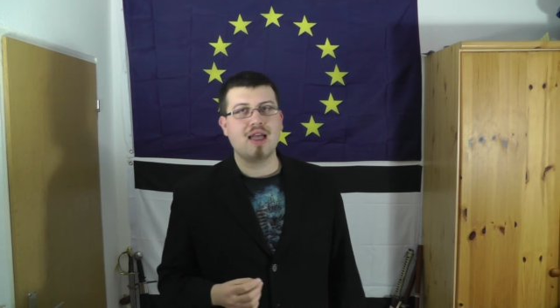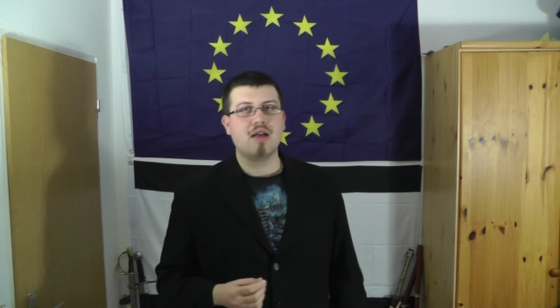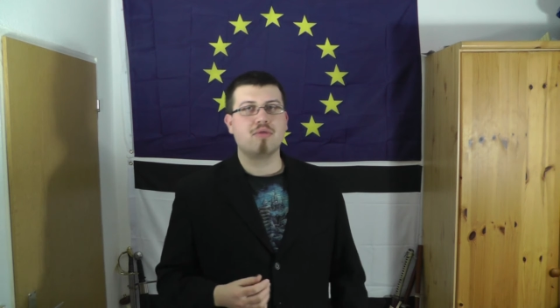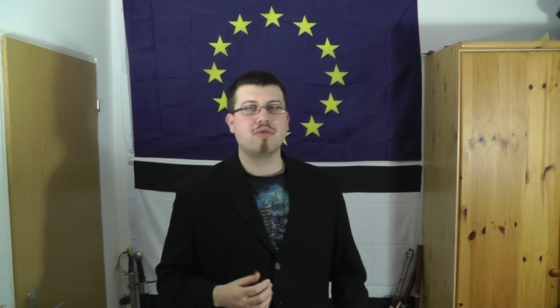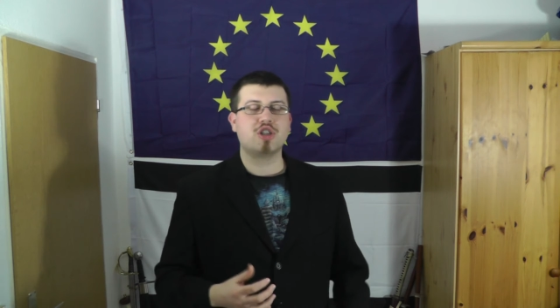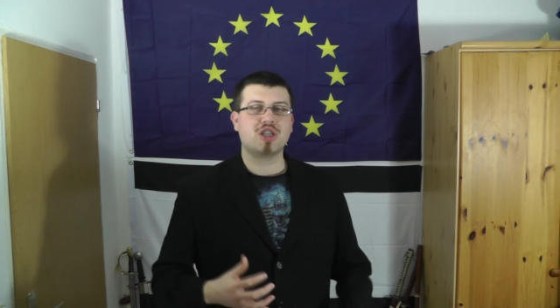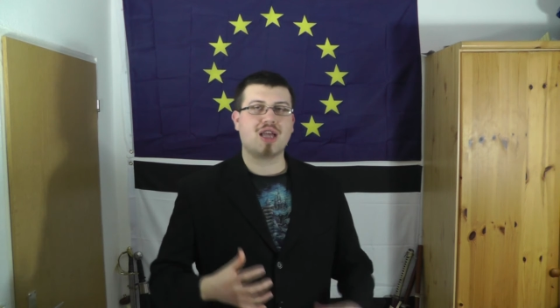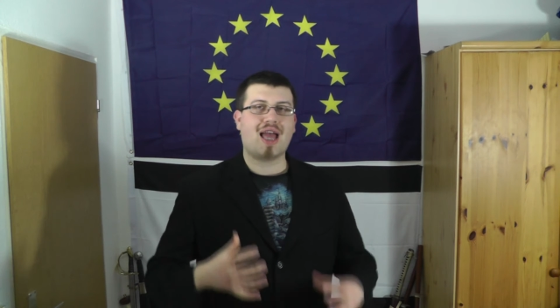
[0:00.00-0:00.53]

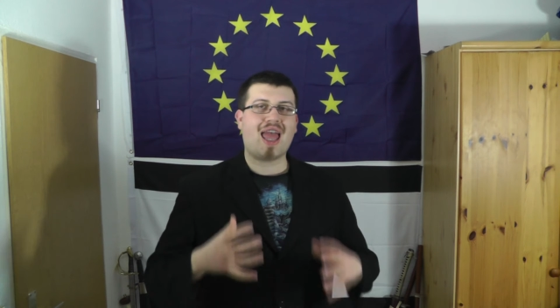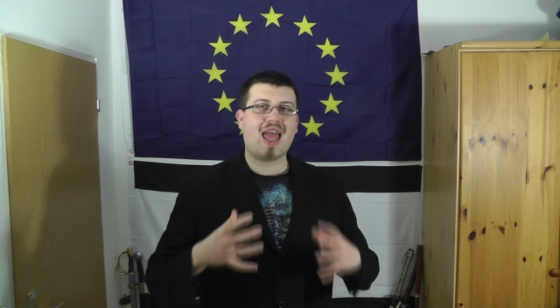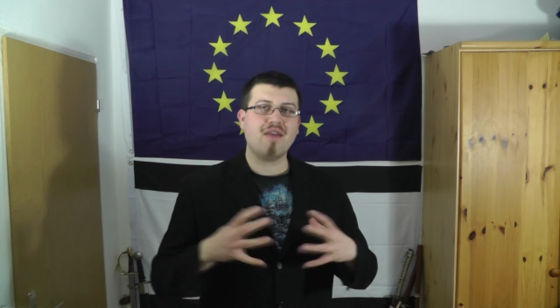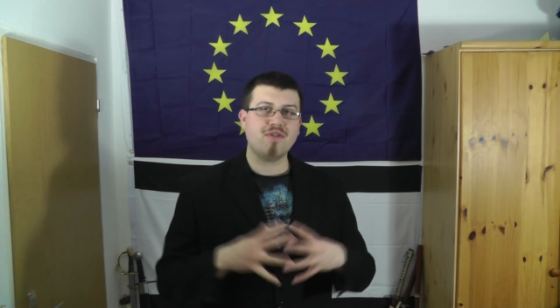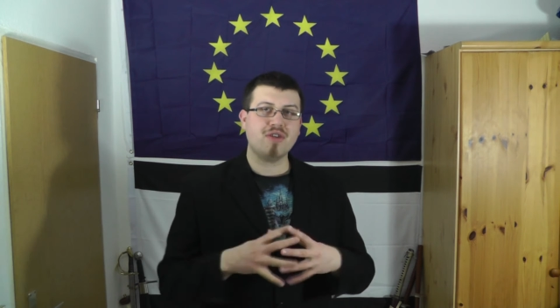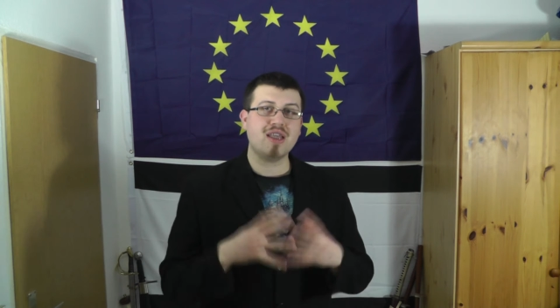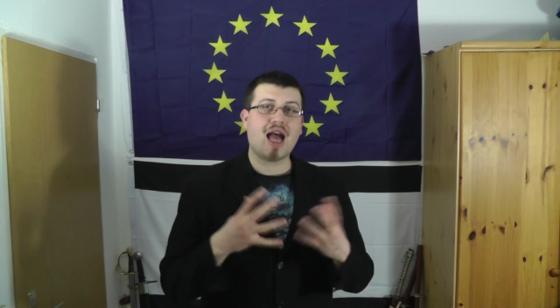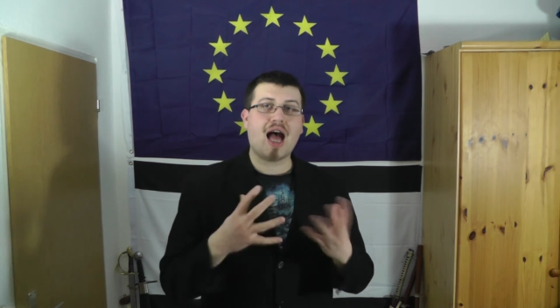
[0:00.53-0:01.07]
which are
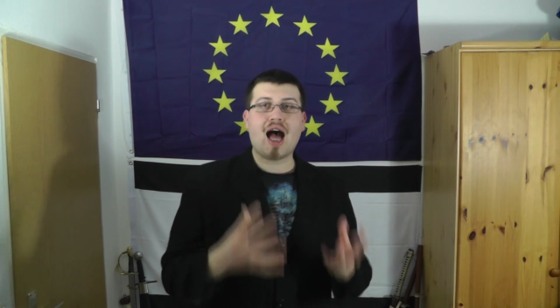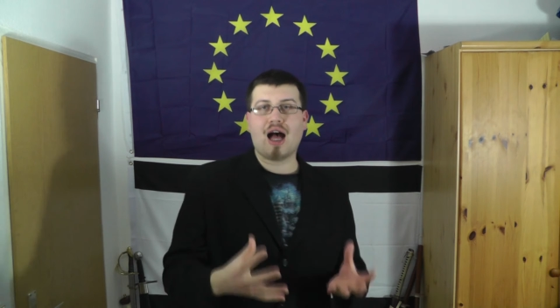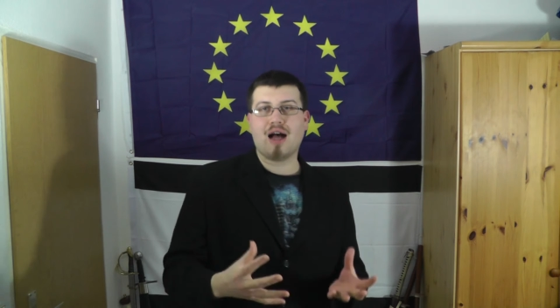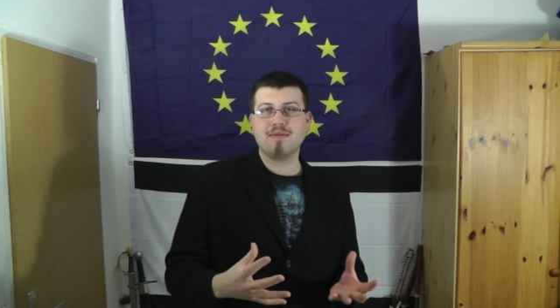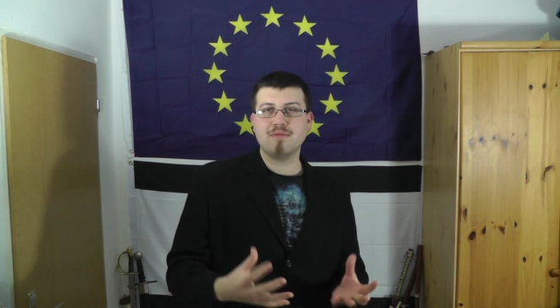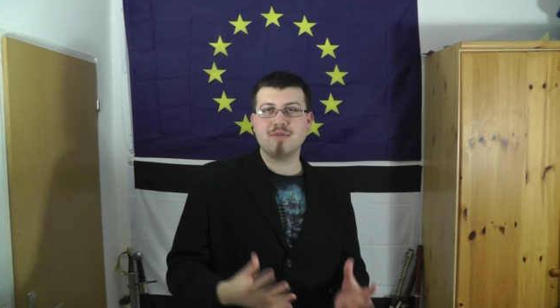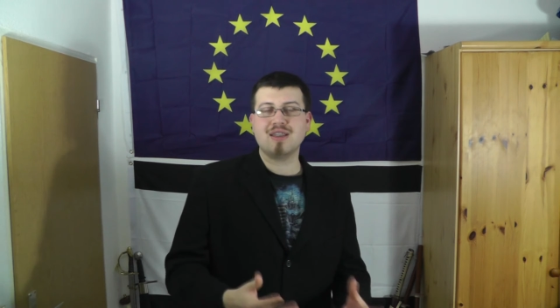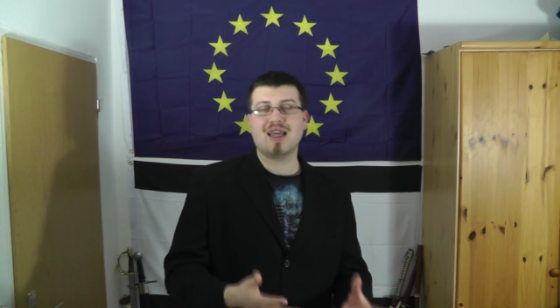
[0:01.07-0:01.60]
heavily
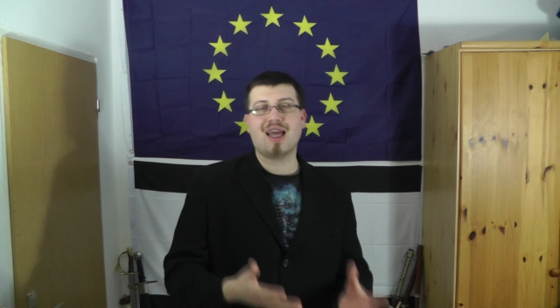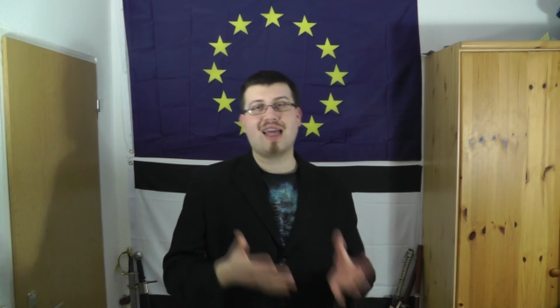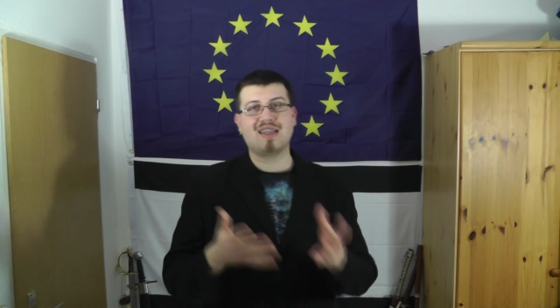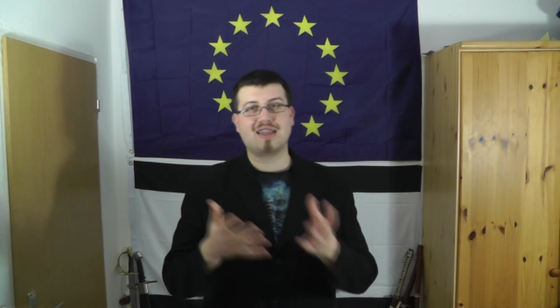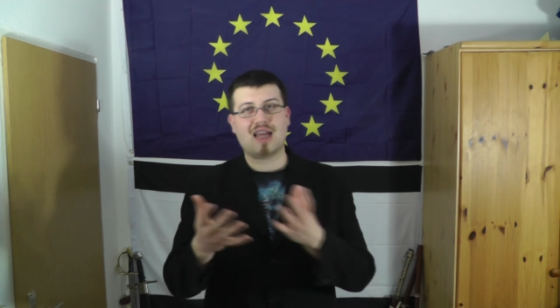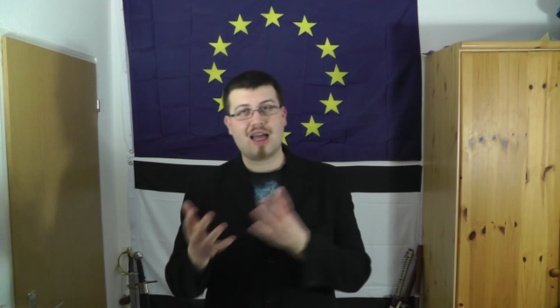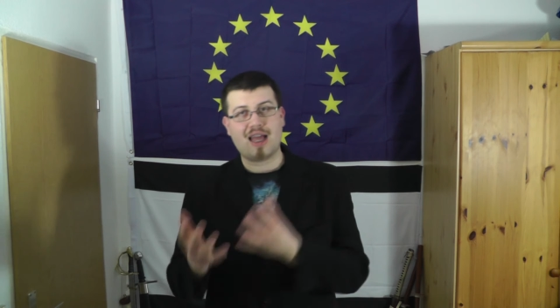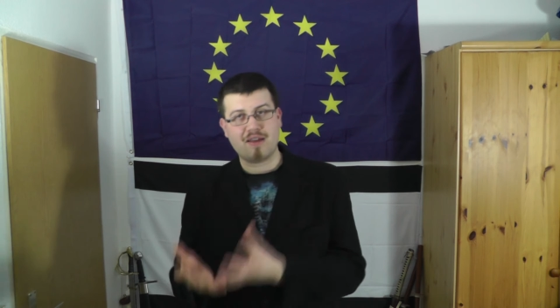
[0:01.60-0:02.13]
armed
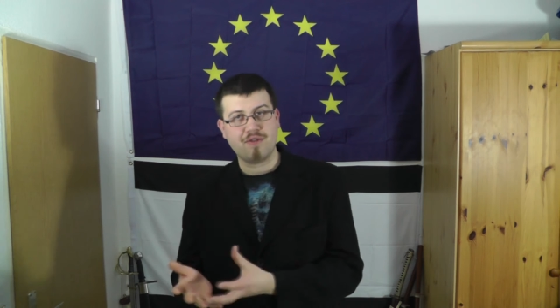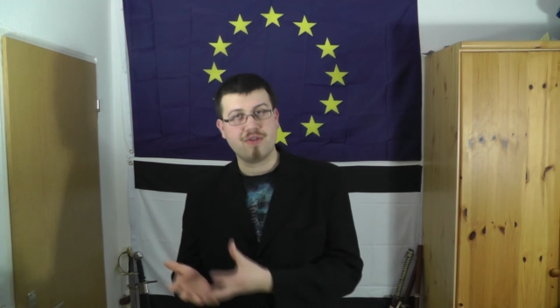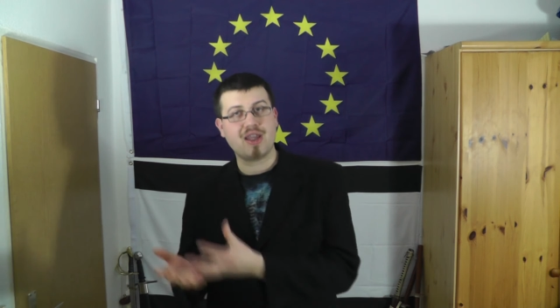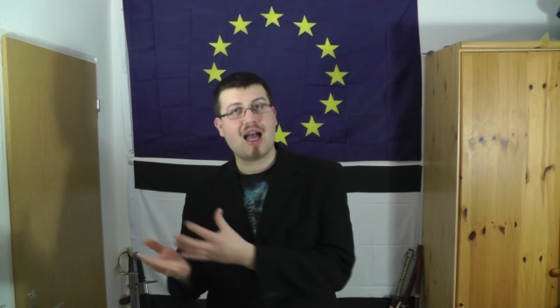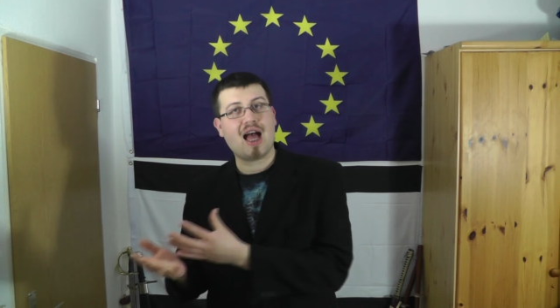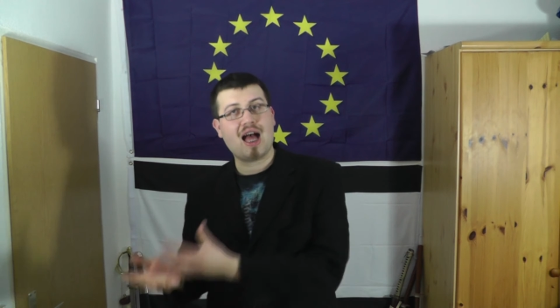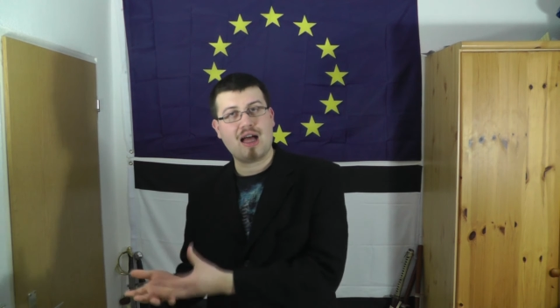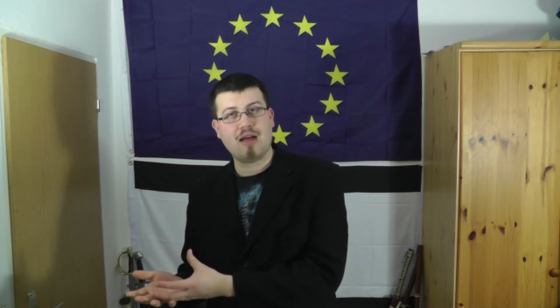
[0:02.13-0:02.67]
and heavy
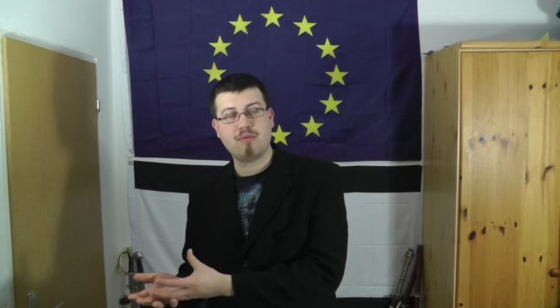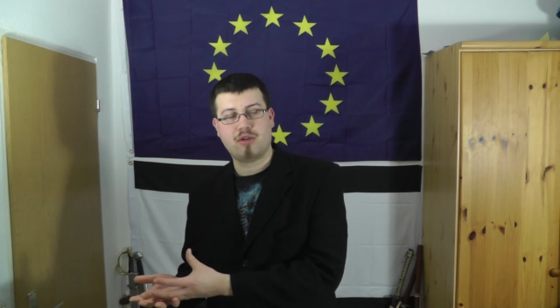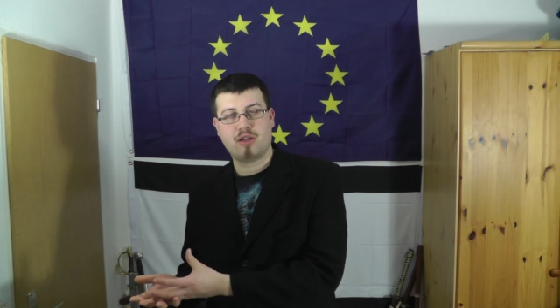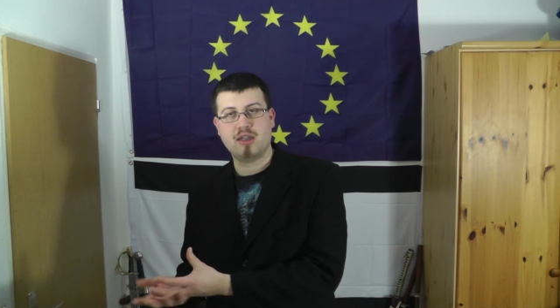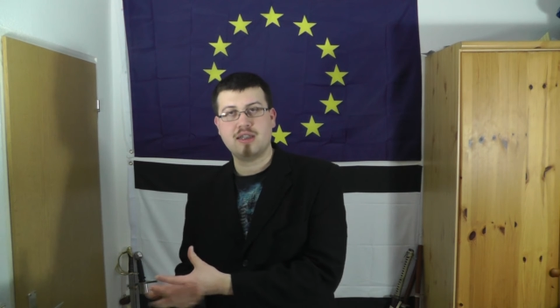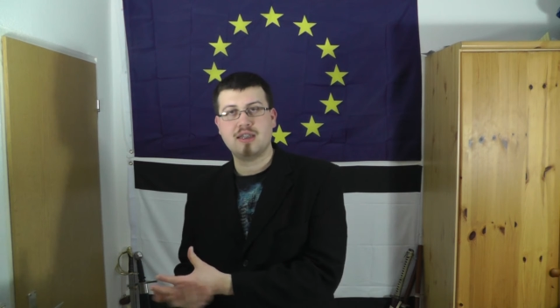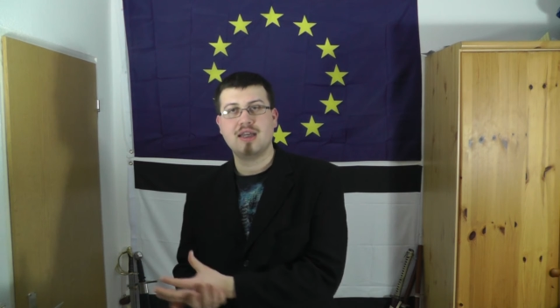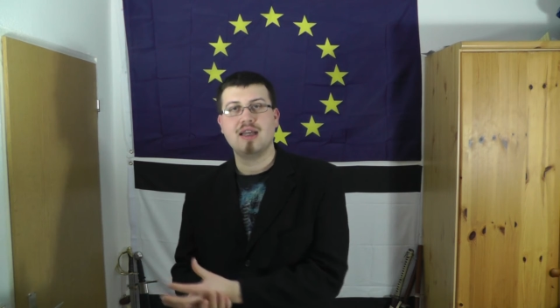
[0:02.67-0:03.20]

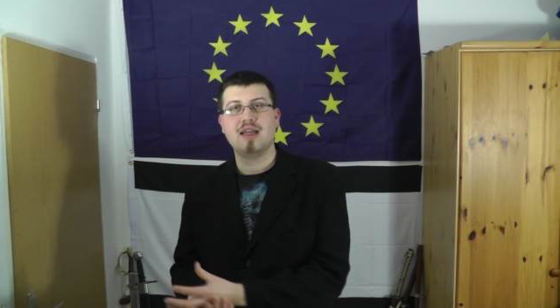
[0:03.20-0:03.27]
armored,